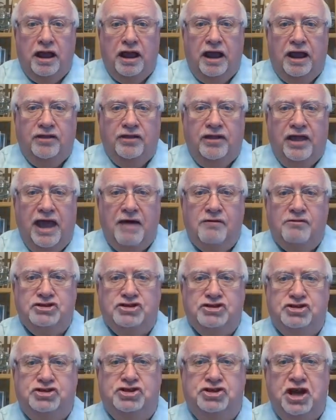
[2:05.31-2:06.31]
And that
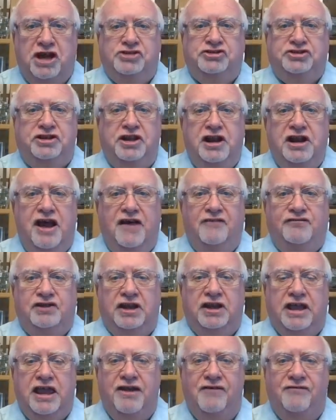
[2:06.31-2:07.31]
was just enough
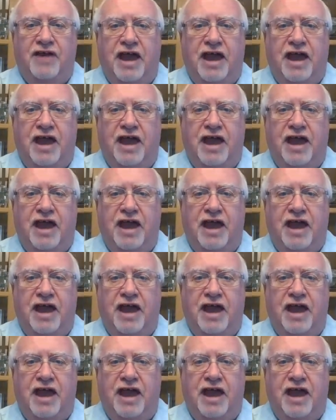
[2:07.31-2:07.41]
to give